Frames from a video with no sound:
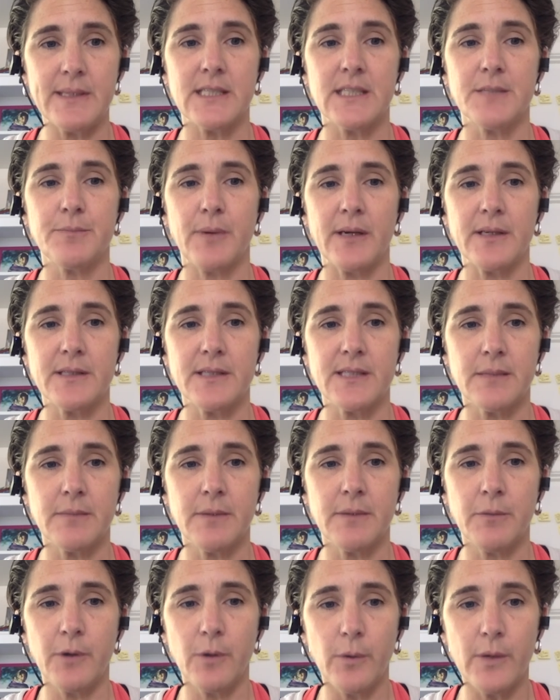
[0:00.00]
fair business practice.
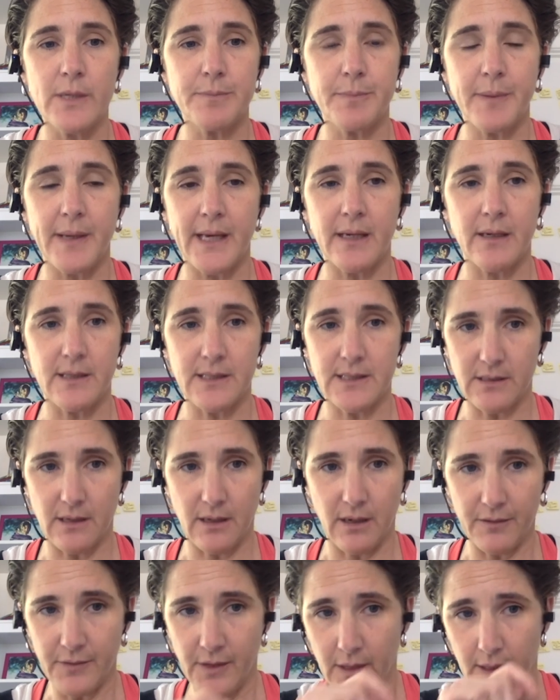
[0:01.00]
I mean, we always paid our
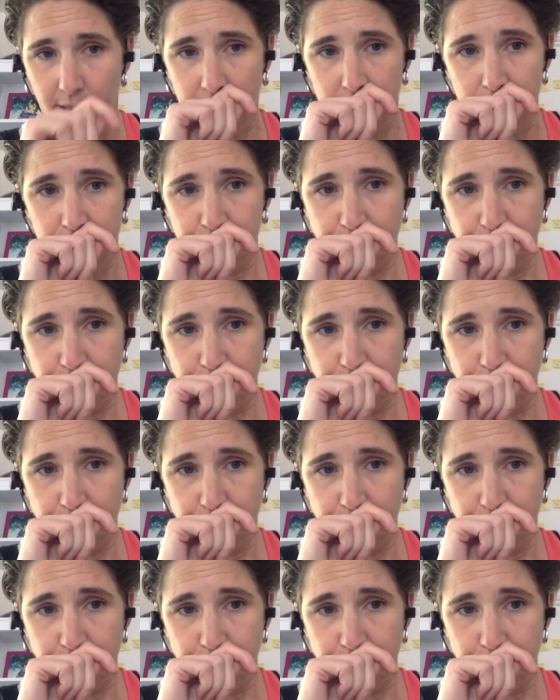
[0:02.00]
staff